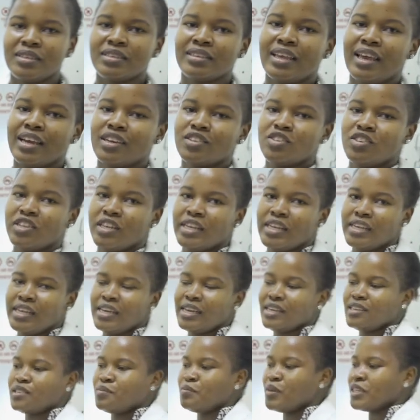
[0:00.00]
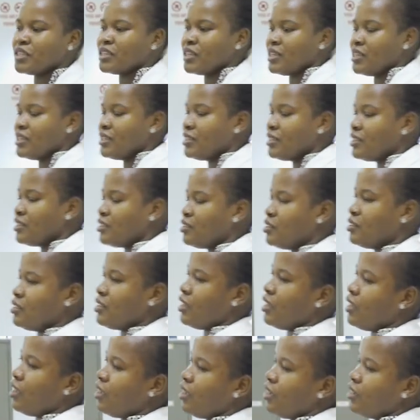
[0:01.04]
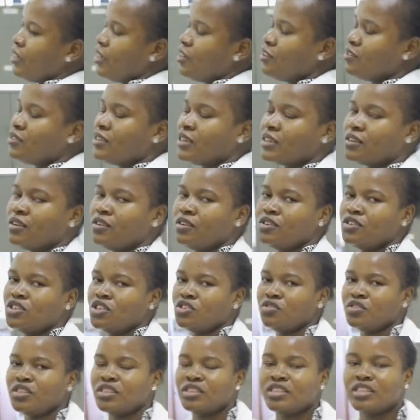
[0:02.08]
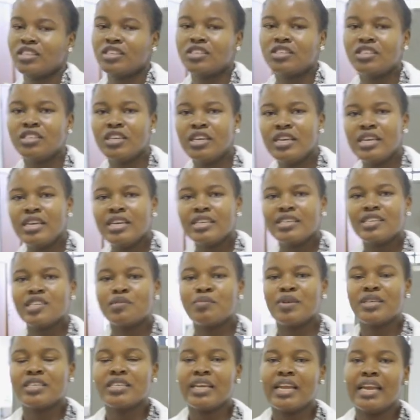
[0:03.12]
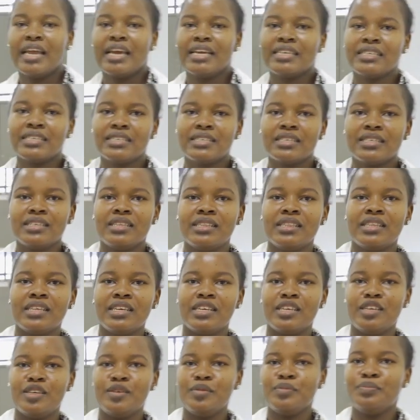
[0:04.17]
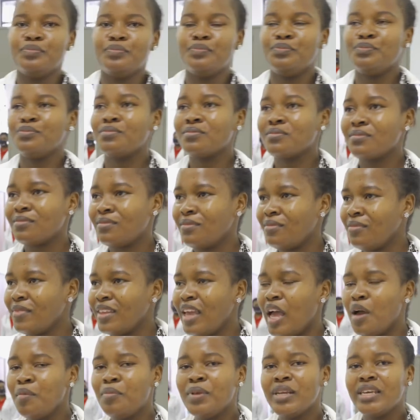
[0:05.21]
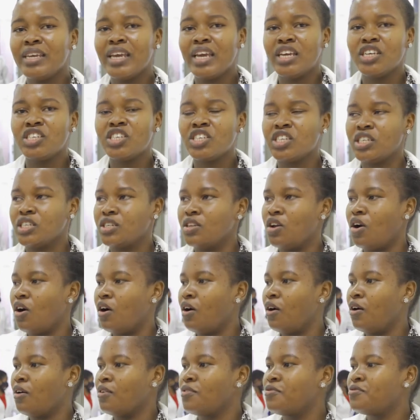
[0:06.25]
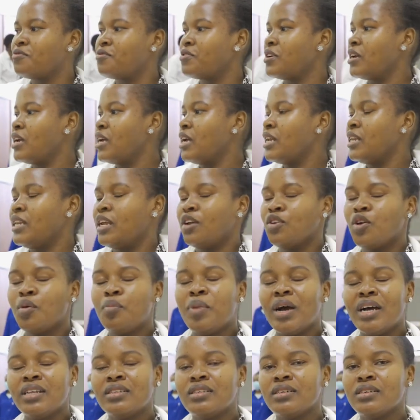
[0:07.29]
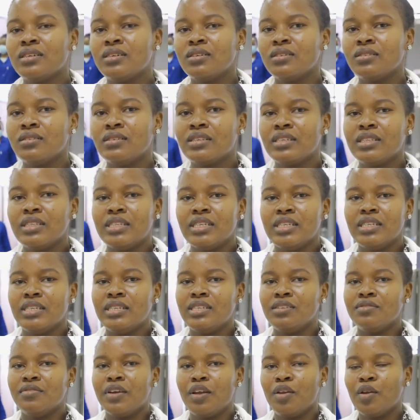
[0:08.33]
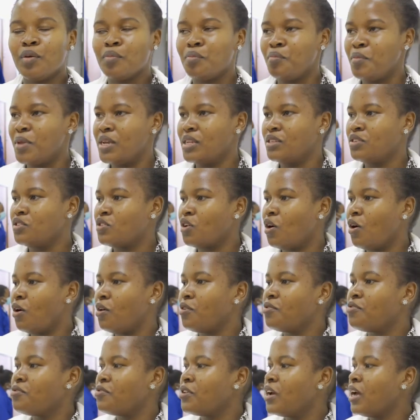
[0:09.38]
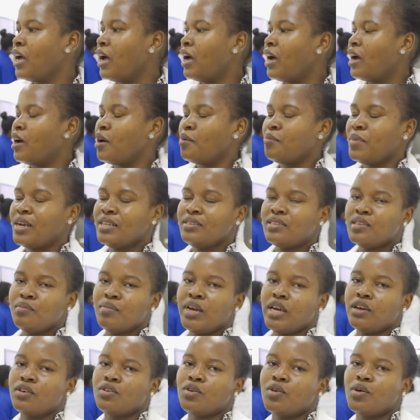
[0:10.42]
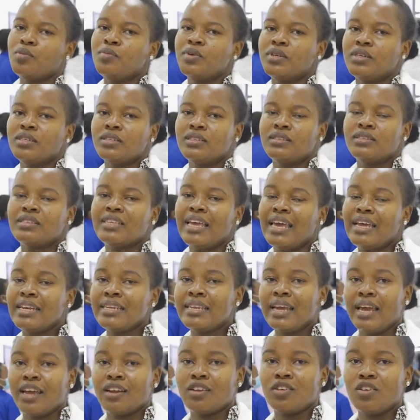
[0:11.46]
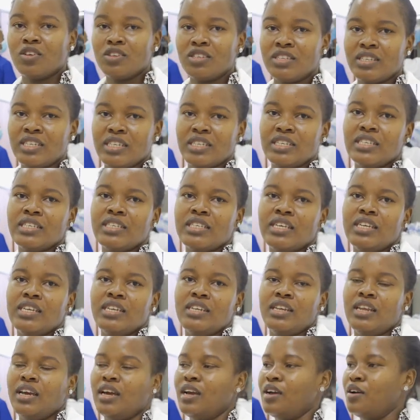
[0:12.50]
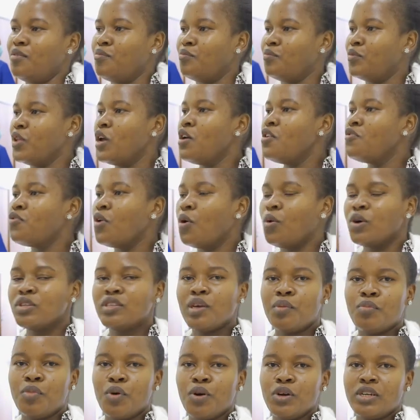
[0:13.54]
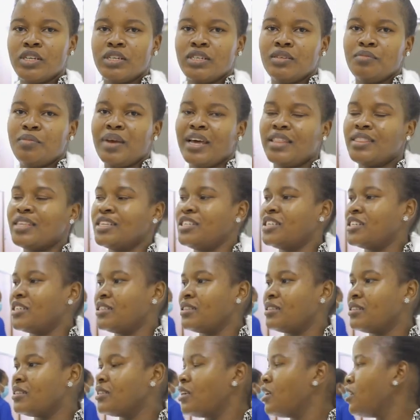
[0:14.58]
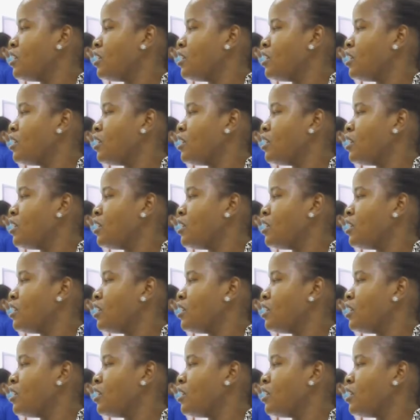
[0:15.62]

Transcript: is actually a specialist in uh, nanotechnology research. She specializes in the um, application of nanoparticles in the development of um, antimicrobials and diagnostics in, um, for waterborne pathogens.